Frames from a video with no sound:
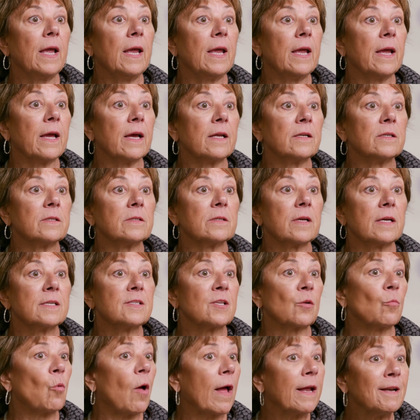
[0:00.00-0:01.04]
And I
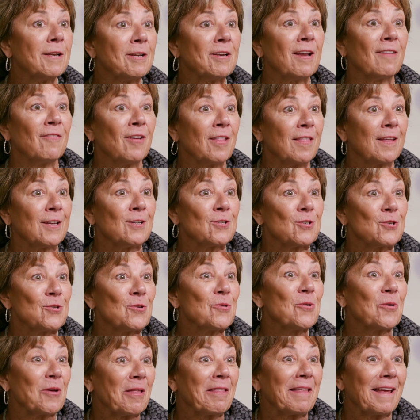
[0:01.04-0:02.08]
said, Well, I didn't have anything to
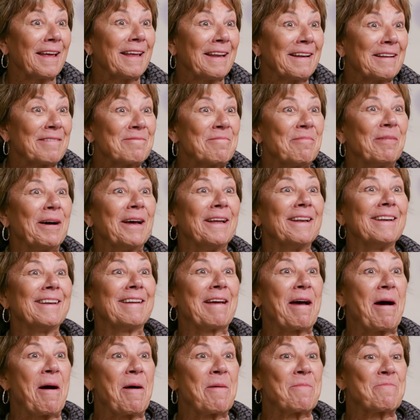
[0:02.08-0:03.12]
do with it, but
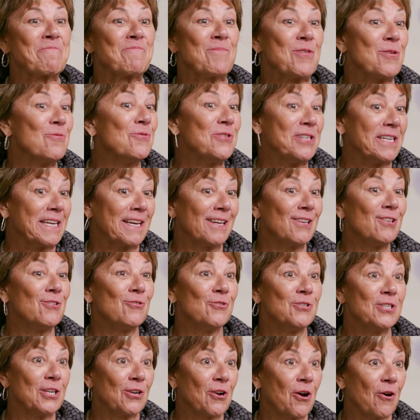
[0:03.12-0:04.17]
um, you did.
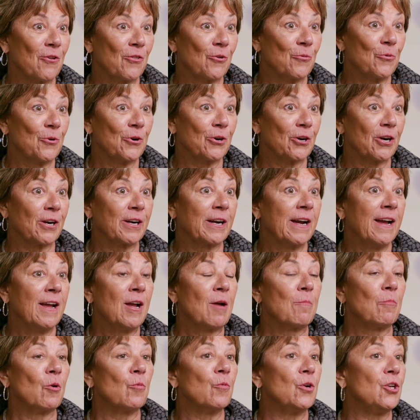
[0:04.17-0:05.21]
You did all the work.
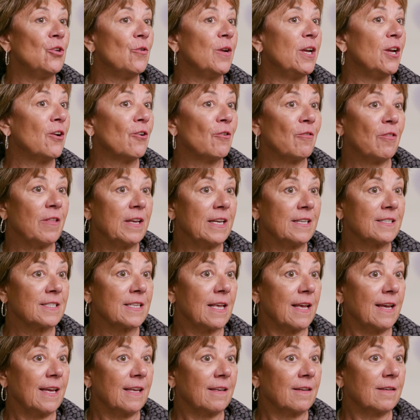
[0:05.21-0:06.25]
But when you hear
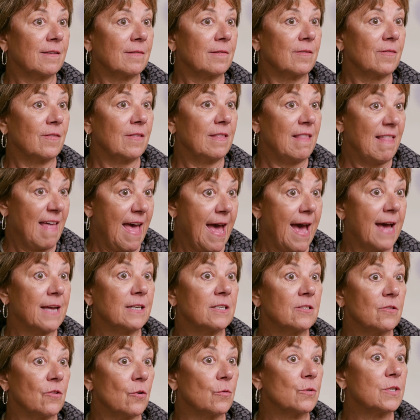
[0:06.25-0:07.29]
things like
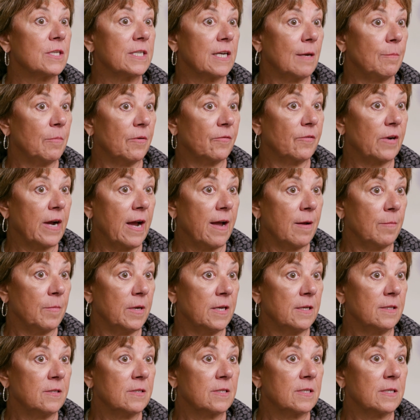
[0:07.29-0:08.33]
that, those type of
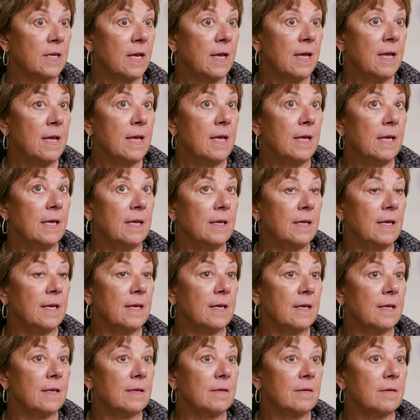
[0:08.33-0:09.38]
comments,
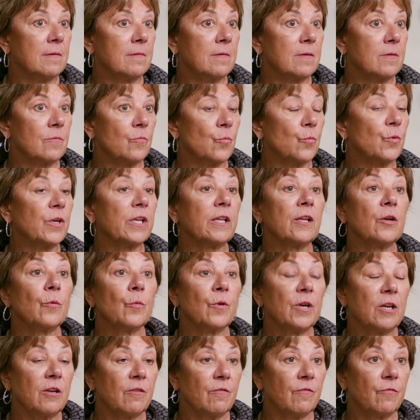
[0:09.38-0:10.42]
it really
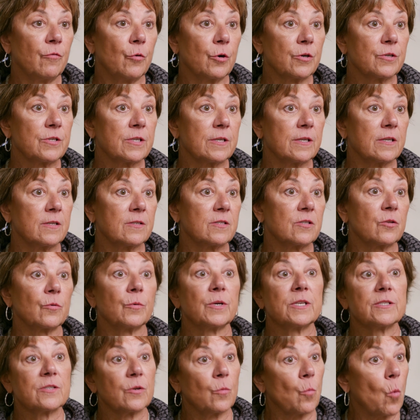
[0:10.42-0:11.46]
reinforces
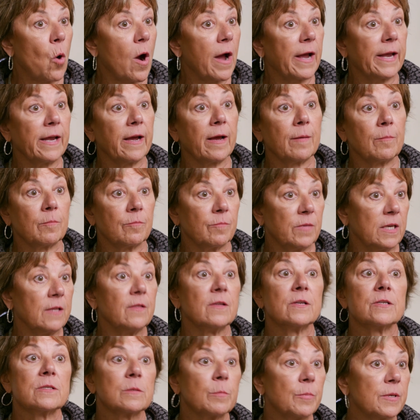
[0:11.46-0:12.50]
the reason why I'm
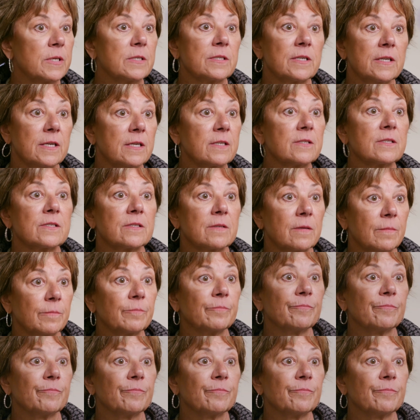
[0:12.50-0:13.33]
in this business.